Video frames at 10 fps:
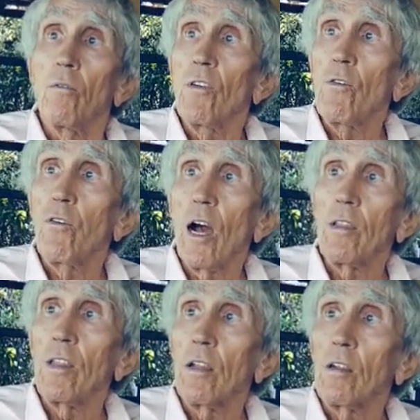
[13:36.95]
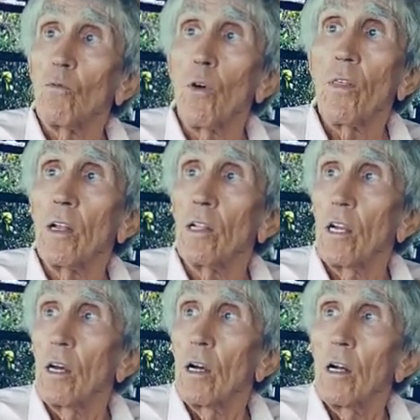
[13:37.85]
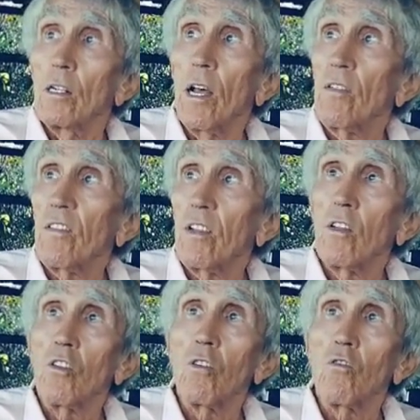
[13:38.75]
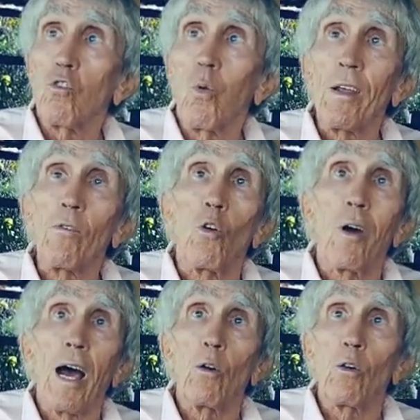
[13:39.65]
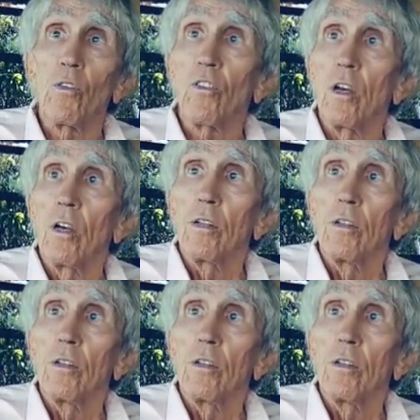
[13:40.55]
we find that within less than 24 hours,